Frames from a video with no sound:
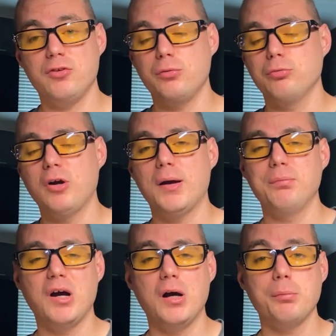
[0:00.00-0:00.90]
subscribe,
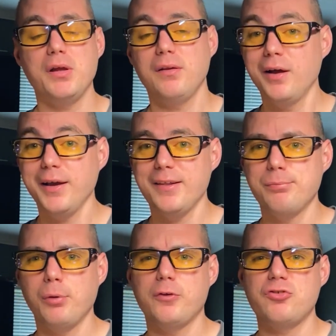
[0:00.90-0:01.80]
comment, like, and
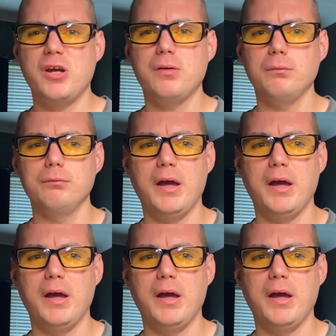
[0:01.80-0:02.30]
support the channel.